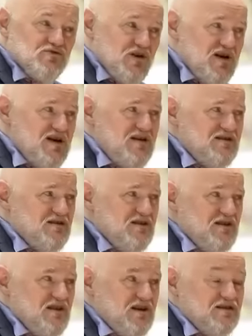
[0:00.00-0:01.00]
Today,
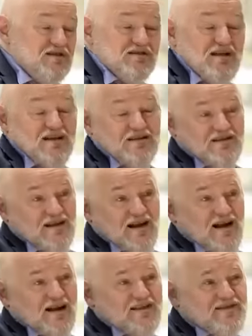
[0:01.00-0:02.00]
and not
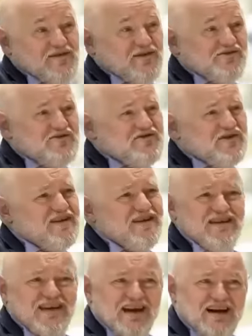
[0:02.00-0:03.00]
as the Christian
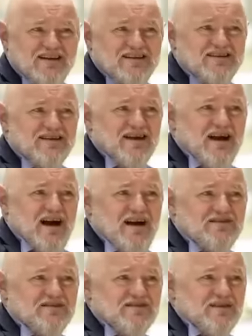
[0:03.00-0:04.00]
in Iraq
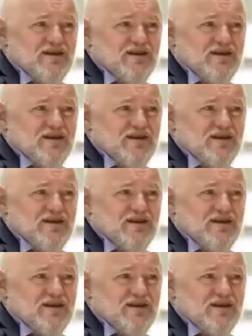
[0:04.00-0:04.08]
had,